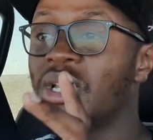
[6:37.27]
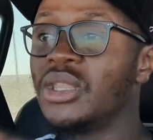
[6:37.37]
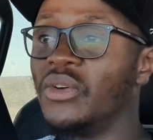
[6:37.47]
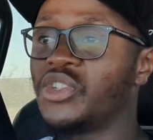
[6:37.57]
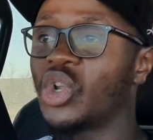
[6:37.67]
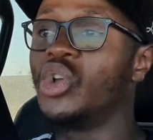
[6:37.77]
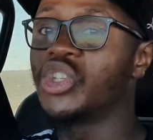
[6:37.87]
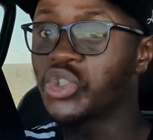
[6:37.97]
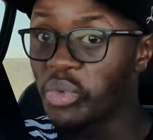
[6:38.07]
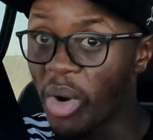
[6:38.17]
The official
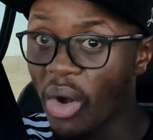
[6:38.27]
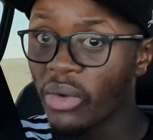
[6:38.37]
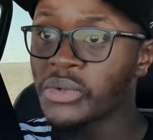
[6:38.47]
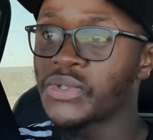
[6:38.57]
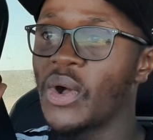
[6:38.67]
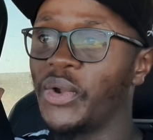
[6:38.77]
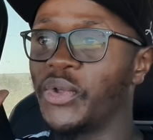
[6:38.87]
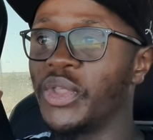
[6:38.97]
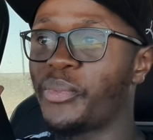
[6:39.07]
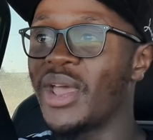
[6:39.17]
launch is tomorrow, so I'll
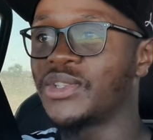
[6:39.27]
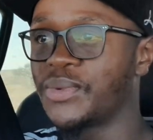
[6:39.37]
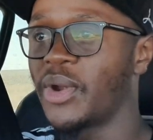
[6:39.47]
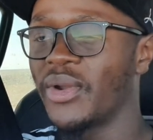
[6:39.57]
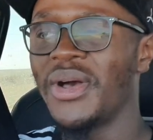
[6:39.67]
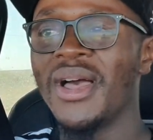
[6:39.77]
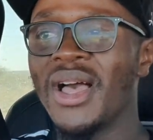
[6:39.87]
know the price tomorrow.